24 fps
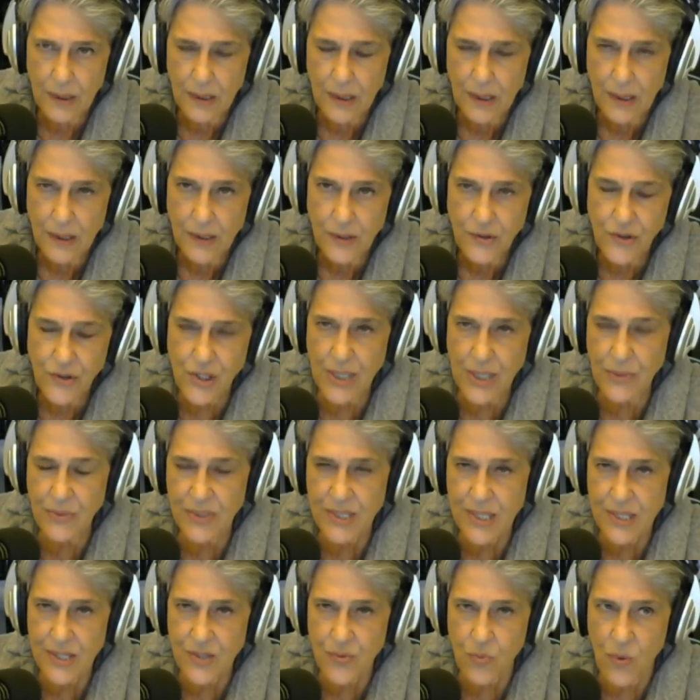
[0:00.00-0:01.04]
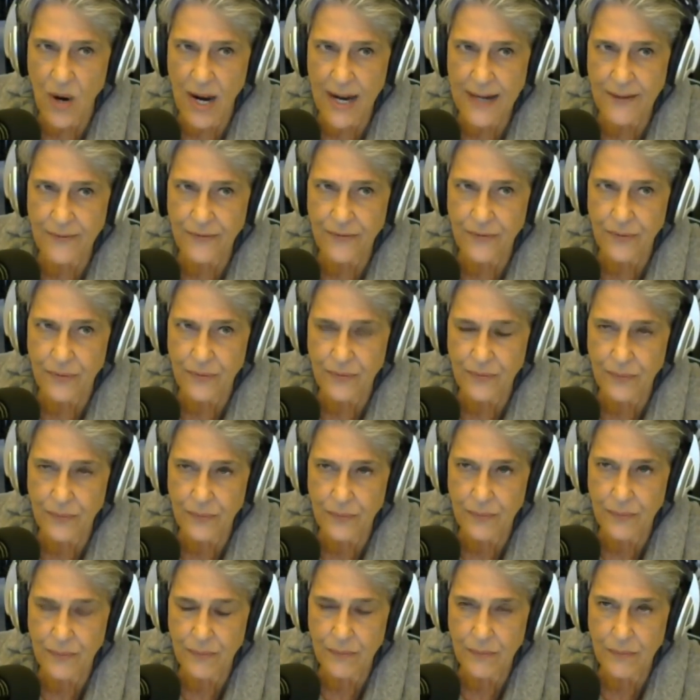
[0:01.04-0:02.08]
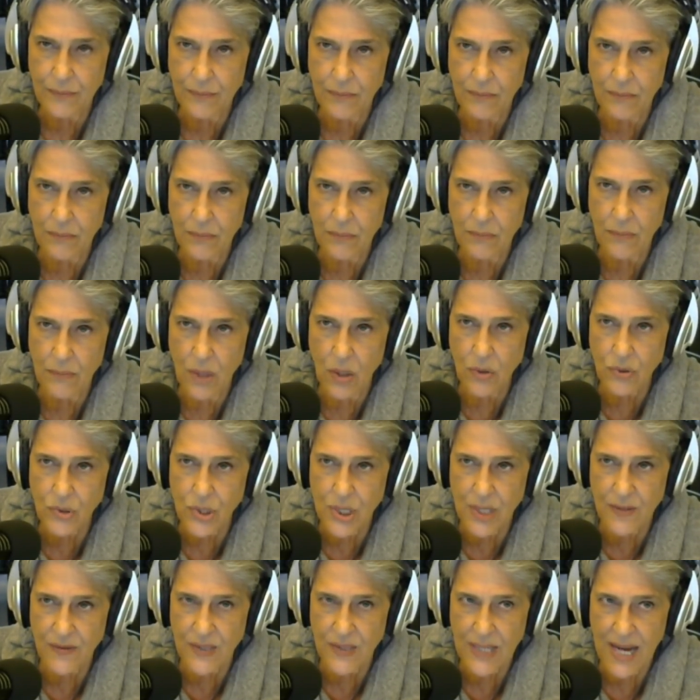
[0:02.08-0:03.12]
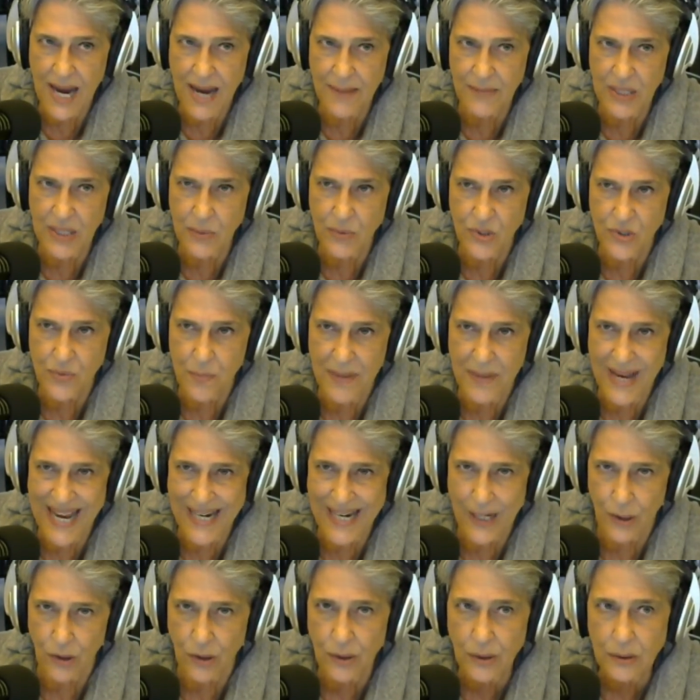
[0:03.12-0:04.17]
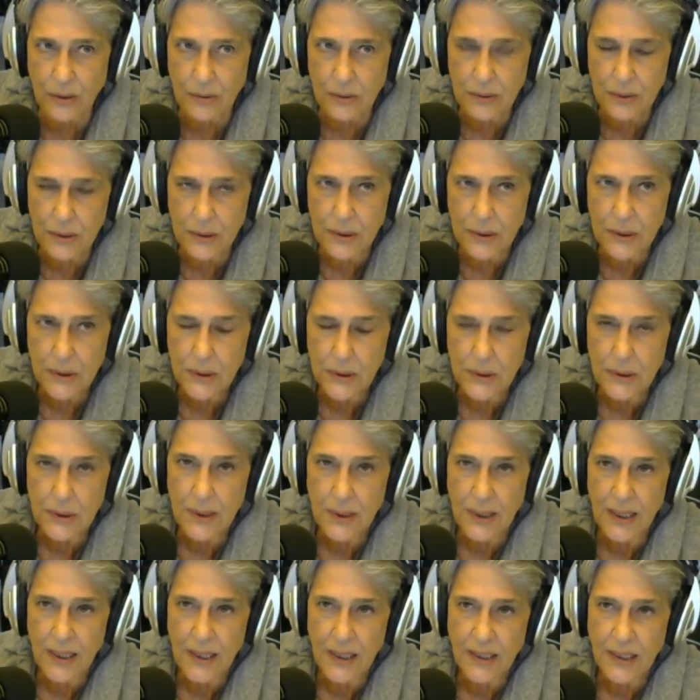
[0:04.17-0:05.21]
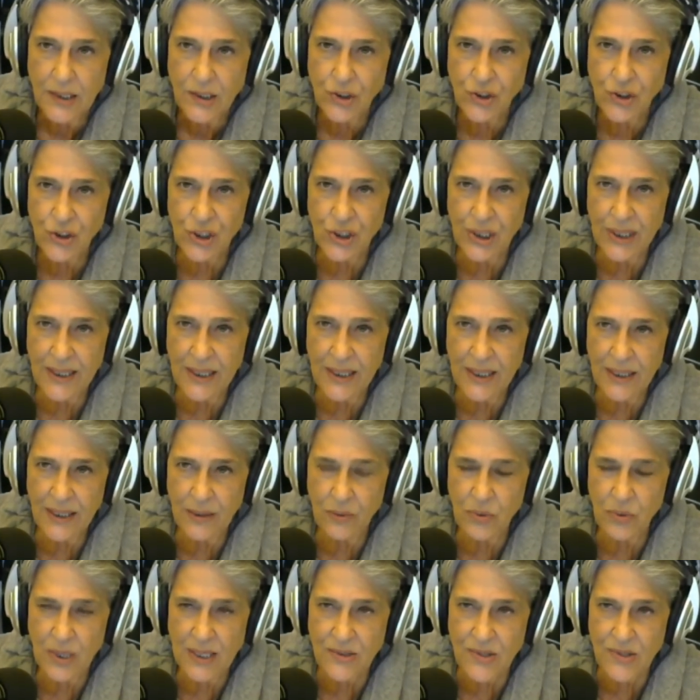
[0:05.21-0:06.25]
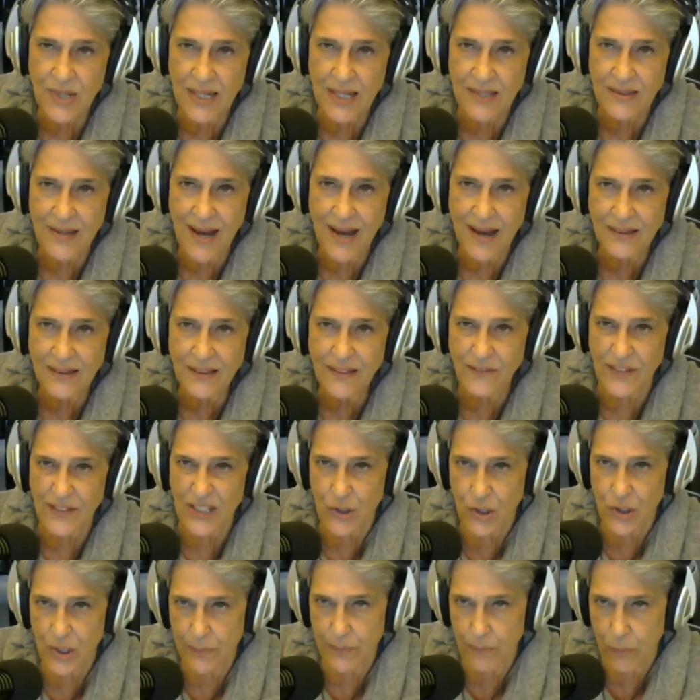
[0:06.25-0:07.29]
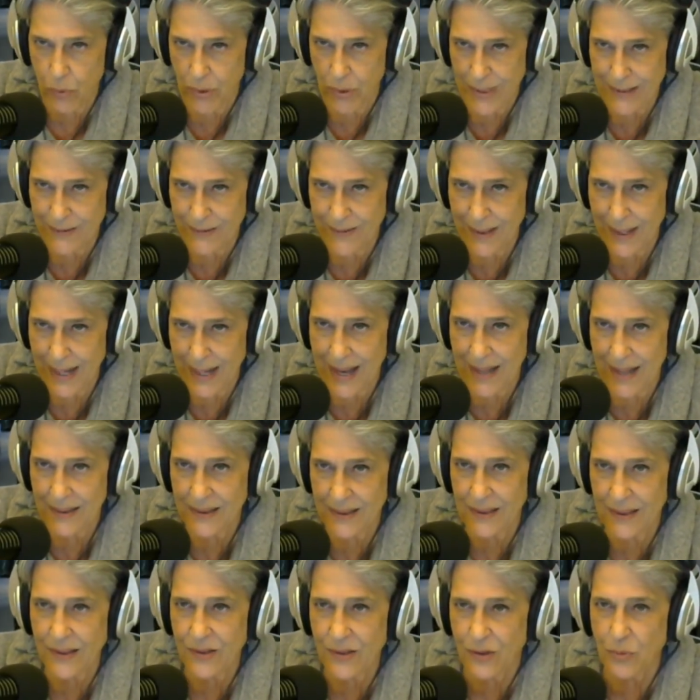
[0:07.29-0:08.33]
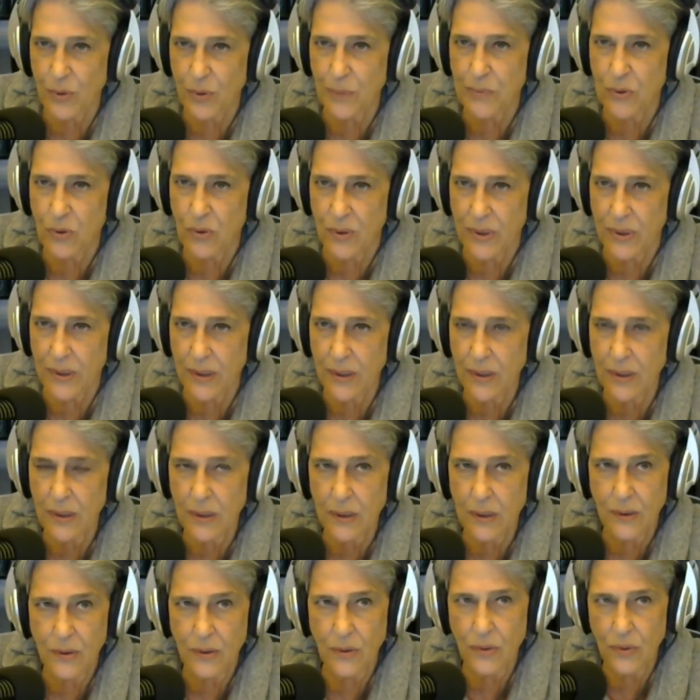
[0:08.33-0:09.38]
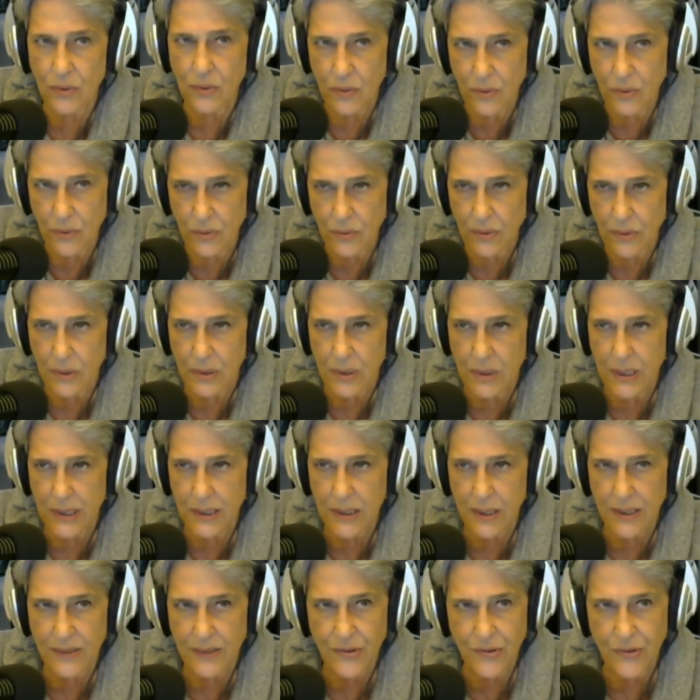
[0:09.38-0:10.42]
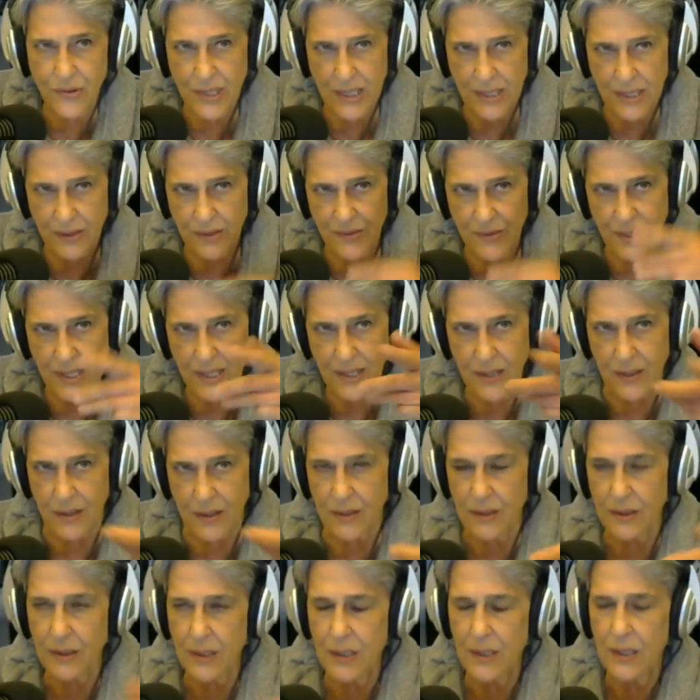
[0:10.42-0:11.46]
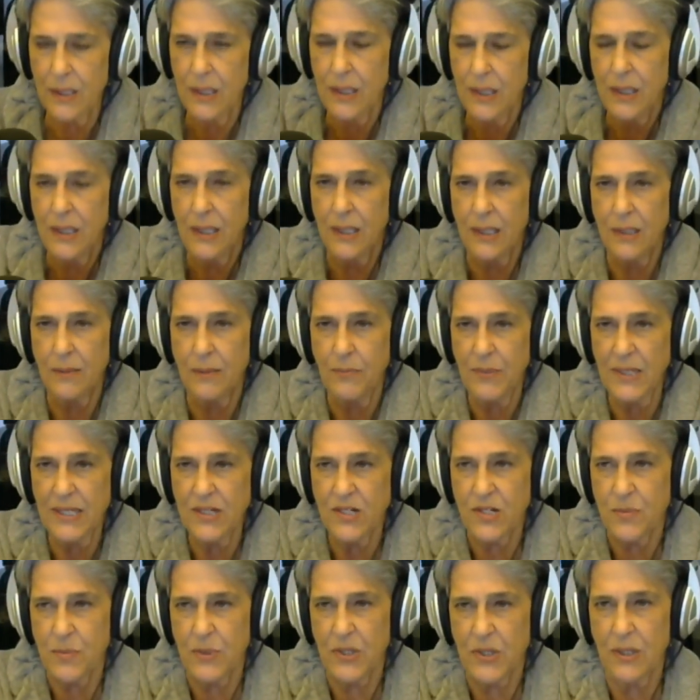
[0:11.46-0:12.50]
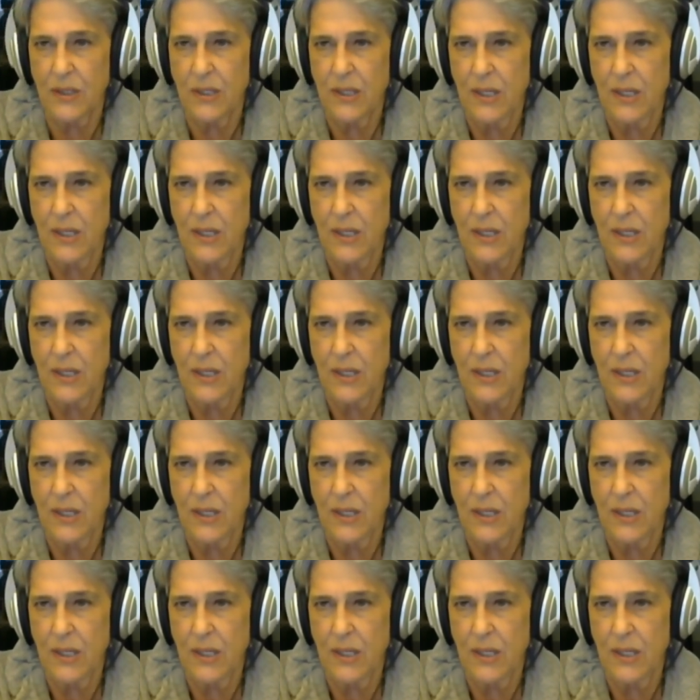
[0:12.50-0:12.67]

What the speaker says: She was his wife most of the time he was mayor. She was a television personality or reporter who did a stint here in Pittsburgh.